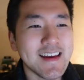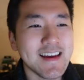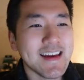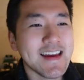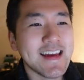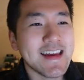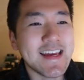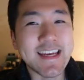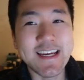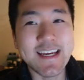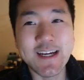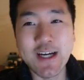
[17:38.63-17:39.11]

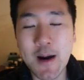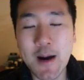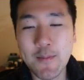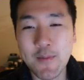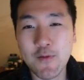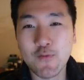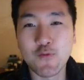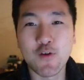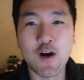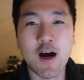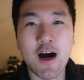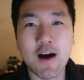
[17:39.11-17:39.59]
a cup
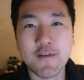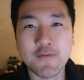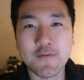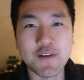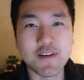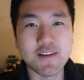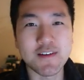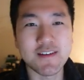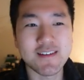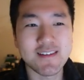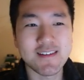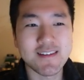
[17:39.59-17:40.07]
of
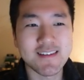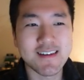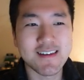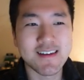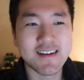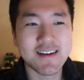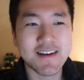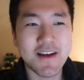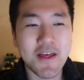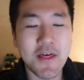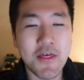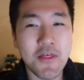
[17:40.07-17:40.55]
coffee,
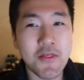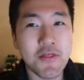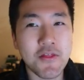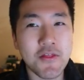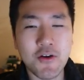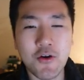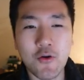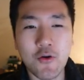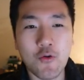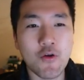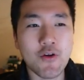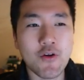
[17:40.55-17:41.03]

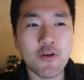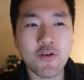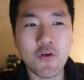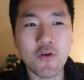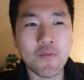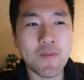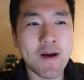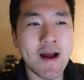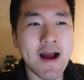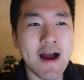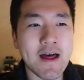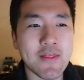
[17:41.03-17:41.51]
the critical
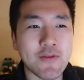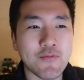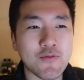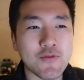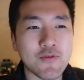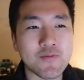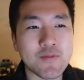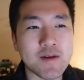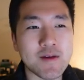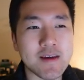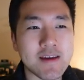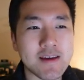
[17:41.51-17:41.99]
path
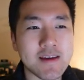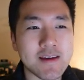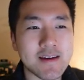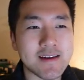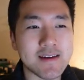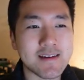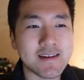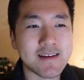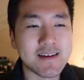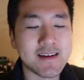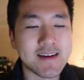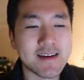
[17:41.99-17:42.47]
would
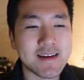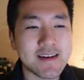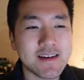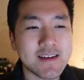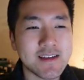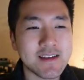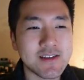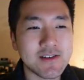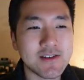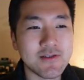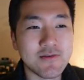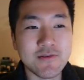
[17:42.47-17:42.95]
be
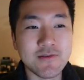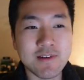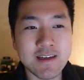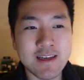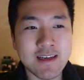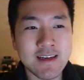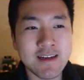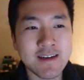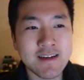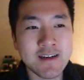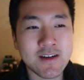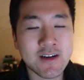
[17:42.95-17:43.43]
you
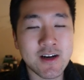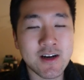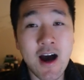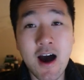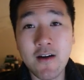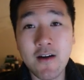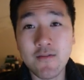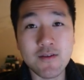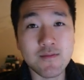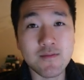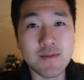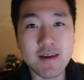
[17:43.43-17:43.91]
need
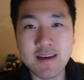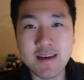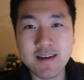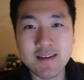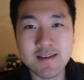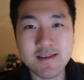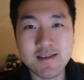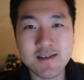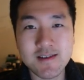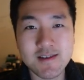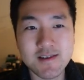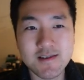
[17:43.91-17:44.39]
coffee
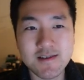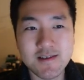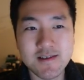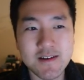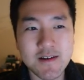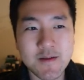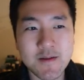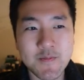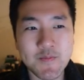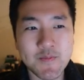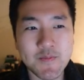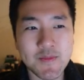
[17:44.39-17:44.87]
beans,
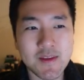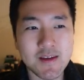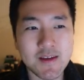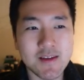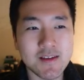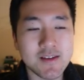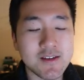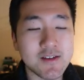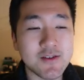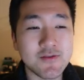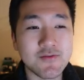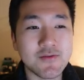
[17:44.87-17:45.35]

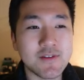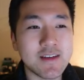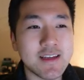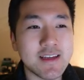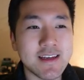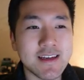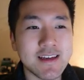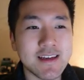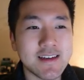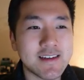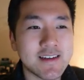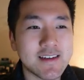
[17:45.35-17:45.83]
you
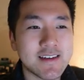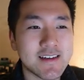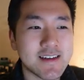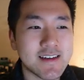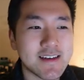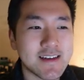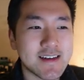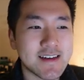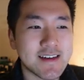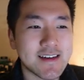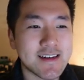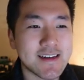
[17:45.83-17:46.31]
need
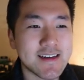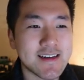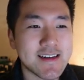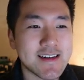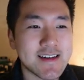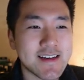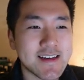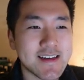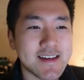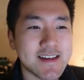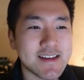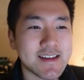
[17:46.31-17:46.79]

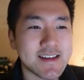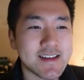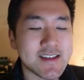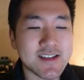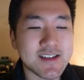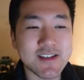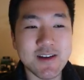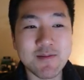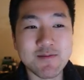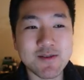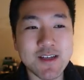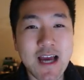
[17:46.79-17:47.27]

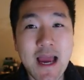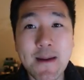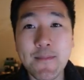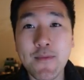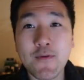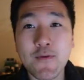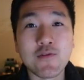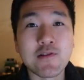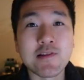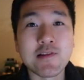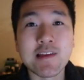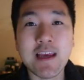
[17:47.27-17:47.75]
some type
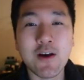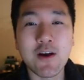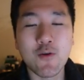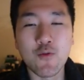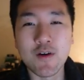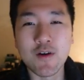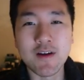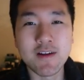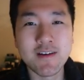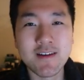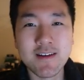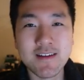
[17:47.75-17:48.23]
of
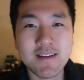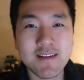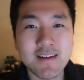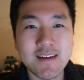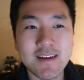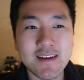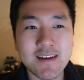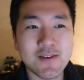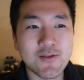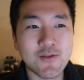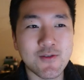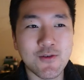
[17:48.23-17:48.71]
liquid
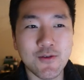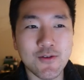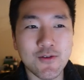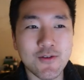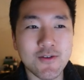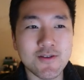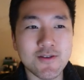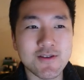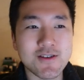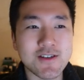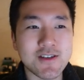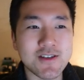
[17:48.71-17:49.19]
in
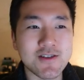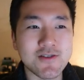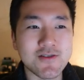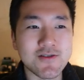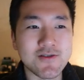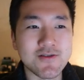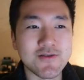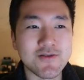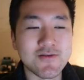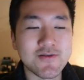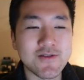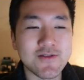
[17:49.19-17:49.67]
order
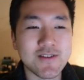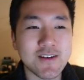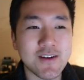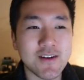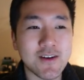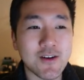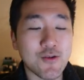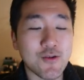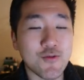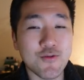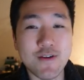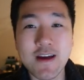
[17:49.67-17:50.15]
to
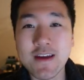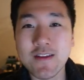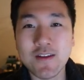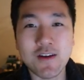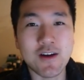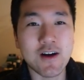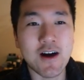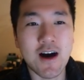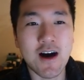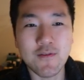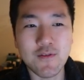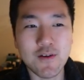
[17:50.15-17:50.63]
create the
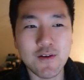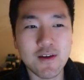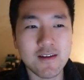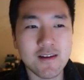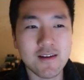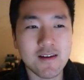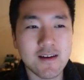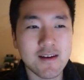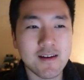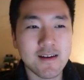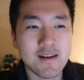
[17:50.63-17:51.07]
coffee,